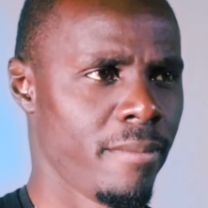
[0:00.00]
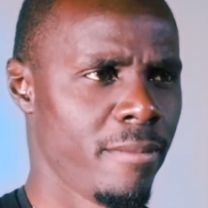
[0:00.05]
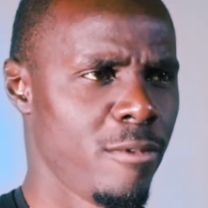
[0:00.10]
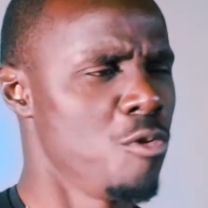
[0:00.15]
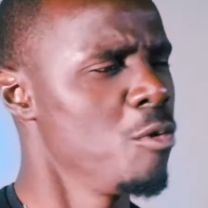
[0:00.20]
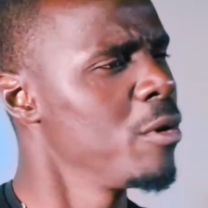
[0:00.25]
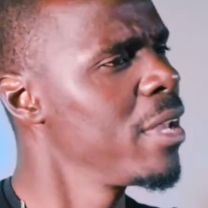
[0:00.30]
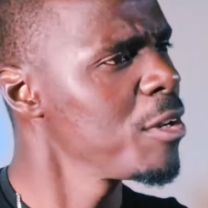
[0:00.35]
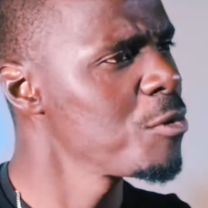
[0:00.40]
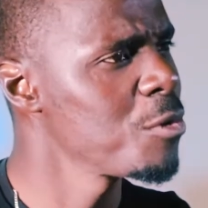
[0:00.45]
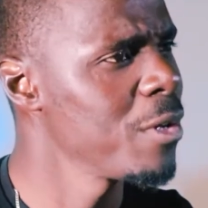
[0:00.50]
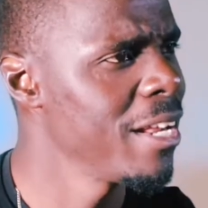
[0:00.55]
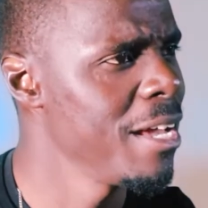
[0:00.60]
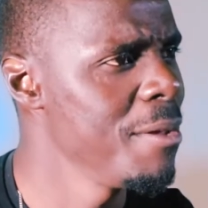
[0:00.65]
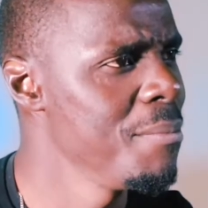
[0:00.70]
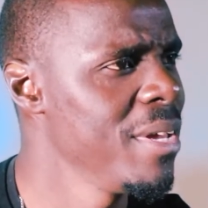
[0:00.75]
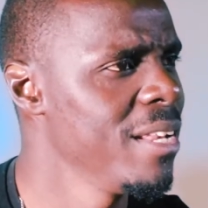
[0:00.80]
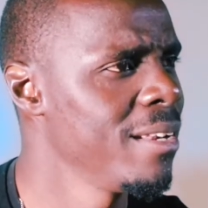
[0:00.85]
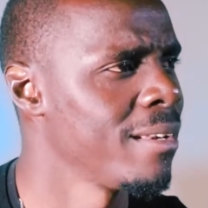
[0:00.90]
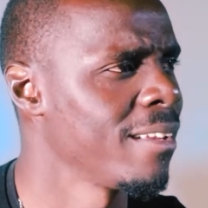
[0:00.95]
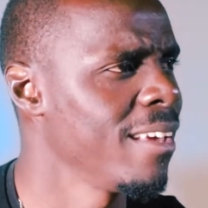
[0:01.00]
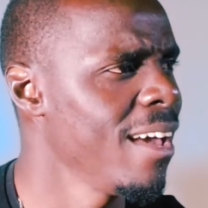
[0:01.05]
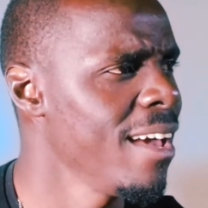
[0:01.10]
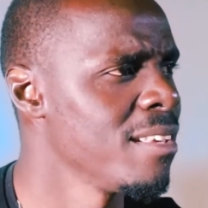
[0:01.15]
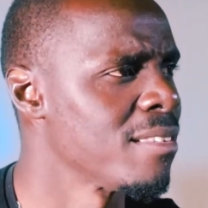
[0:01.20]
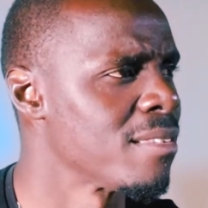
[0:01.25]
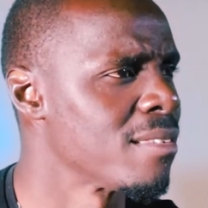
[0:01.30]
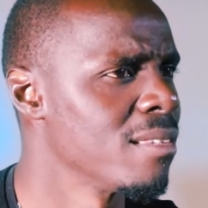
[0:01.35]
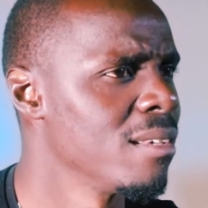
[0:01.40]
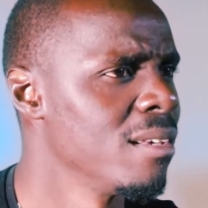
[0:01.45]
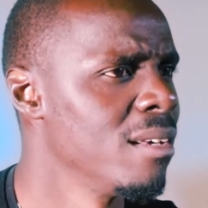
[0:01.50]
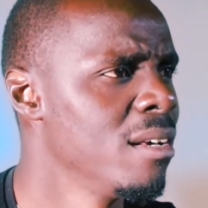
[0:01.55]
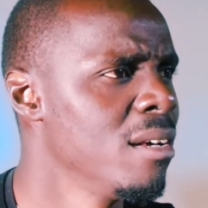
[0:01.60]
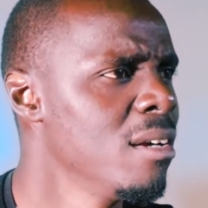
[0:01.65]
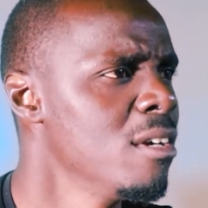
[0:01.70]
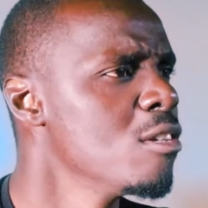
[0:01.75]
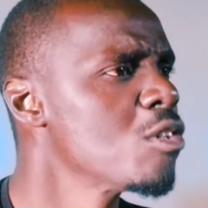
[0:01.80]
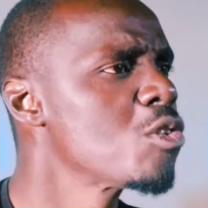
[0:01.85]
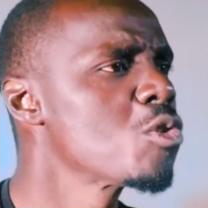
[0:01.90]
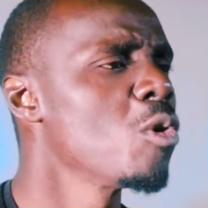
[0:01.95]
You get what I mean, guys?
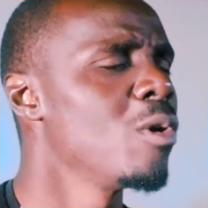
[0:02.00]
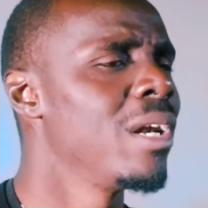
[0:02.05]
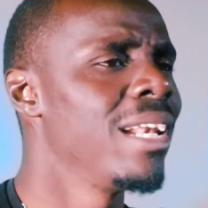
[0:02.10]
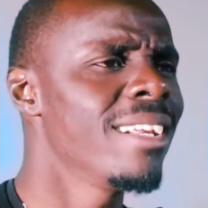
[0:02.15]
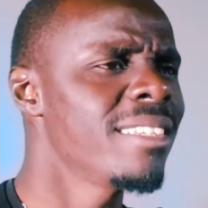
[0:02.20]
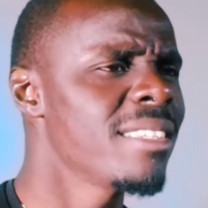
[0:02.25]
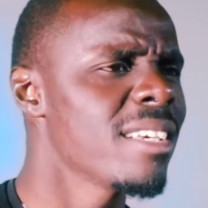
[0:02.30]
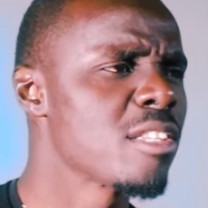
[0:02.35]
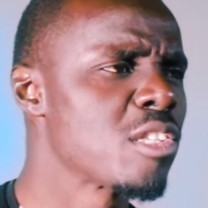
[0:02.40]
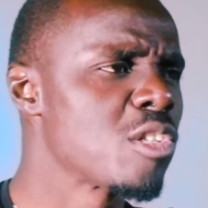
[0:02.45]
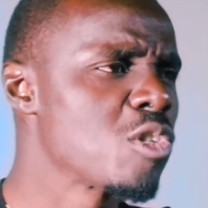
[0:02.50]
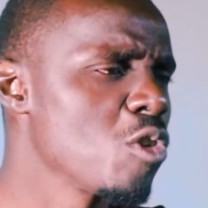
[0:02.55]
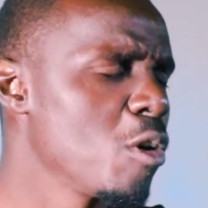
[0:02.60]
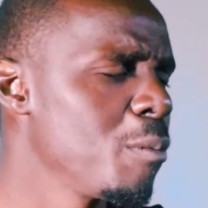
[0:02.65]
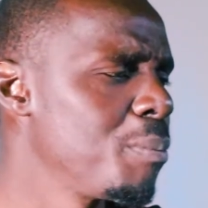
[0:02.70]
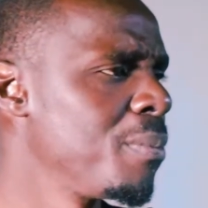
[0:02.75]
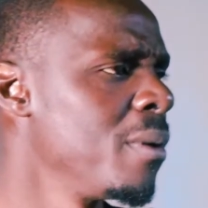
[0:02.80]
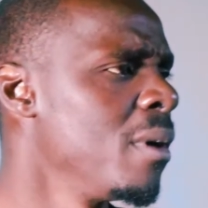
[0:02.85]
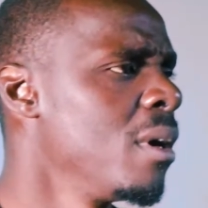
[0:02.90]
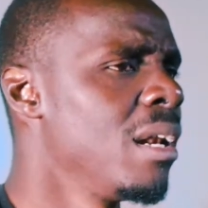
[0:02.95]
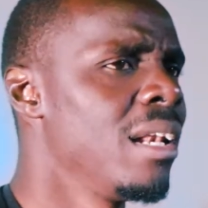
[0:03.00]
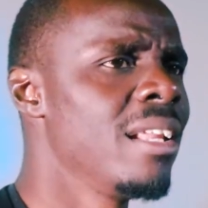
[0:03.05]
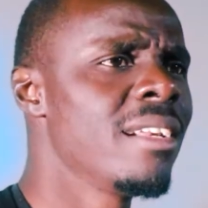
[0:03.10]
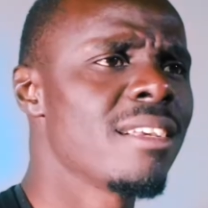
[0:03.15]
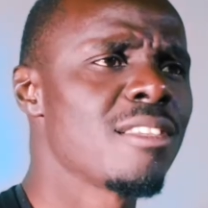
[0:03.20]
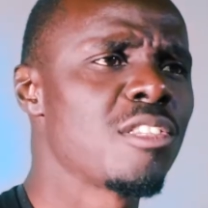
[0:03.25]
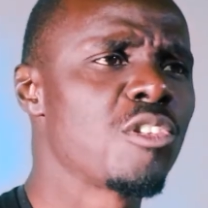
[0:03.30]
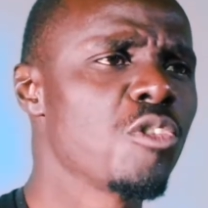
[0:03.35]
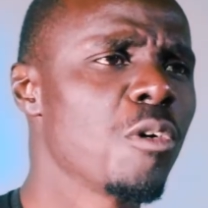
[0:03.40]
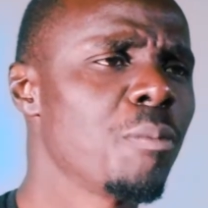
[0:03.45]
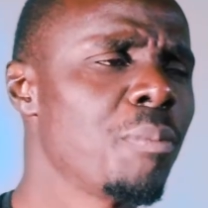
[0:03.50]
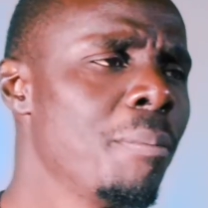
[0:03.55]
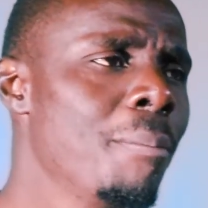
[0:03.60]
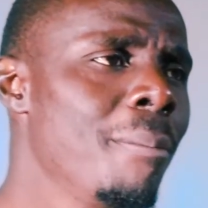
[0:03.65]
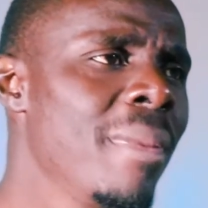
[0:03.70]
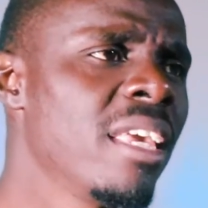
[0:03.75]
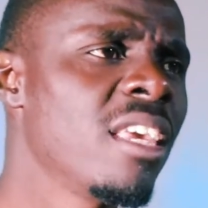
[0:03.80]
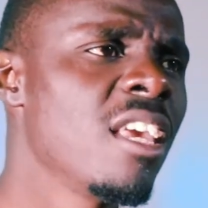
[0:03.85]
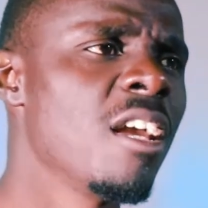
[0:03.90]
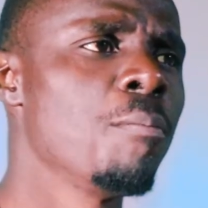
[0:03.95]
So let us stop
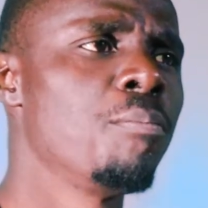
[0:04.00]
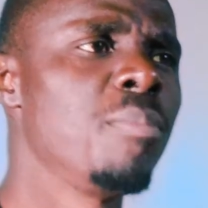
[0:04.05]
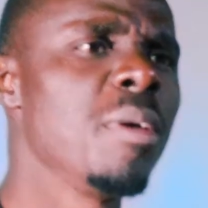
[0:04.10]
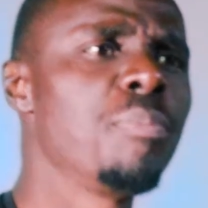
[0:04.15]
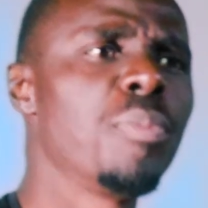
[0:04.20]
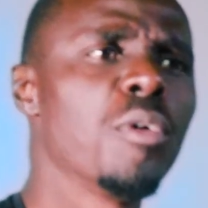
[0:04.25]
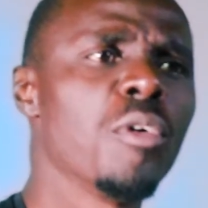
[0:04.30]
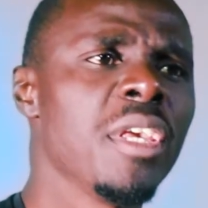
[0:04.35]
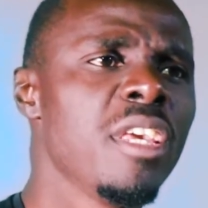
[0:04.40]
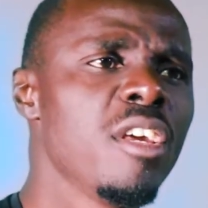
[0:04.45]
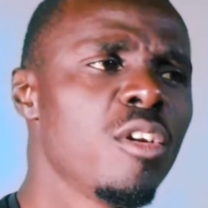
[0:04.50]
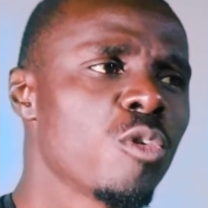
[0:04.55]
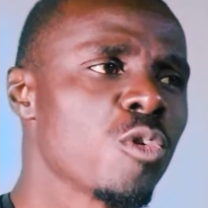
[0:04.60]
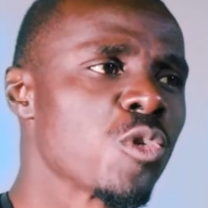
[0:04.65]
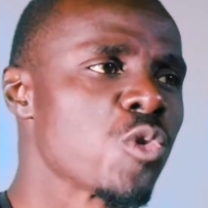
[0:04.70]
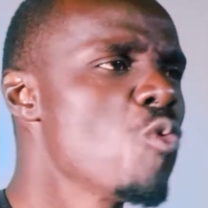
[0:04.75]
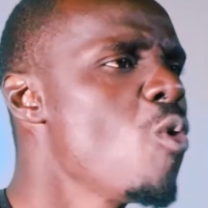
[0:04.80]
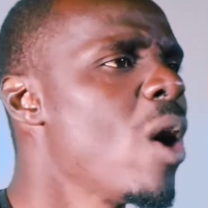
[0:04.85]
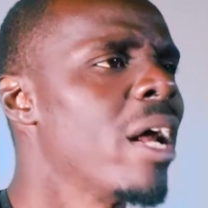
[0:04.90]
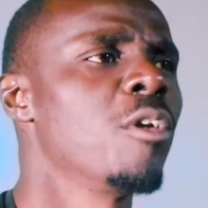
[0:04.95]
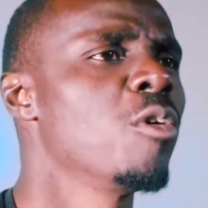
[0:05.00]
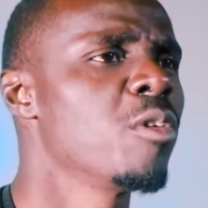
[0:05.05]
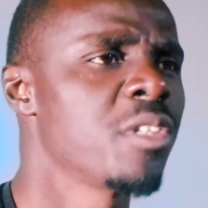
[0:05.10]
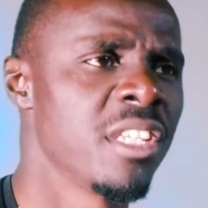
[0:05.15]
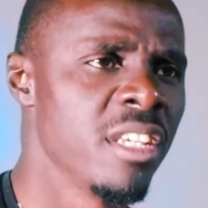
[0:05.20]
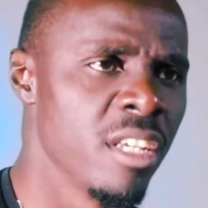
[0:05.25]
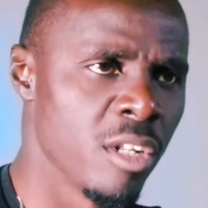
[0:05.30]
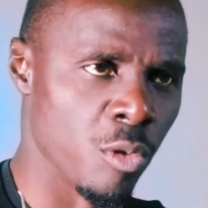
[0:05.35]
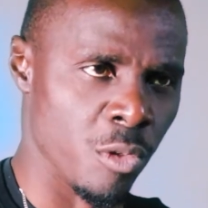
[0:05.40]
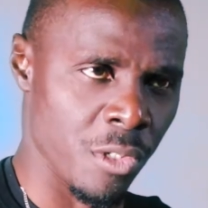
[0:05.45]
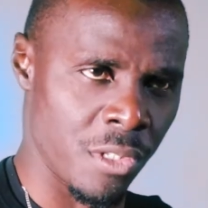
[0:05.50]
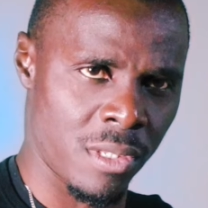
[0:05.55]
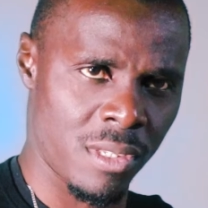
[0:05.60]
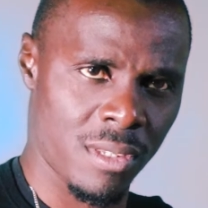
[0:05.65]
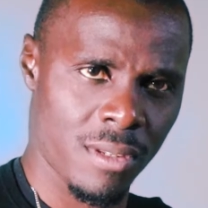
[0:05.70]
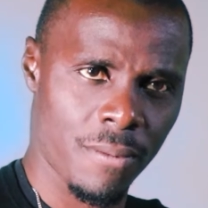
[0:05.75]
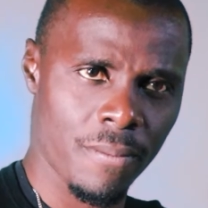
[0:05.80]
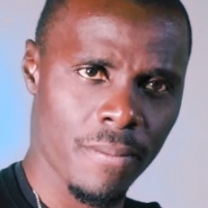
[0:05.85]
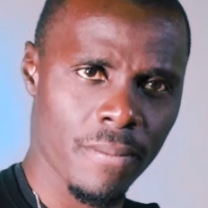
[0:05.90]
making people heroes who are not heroes.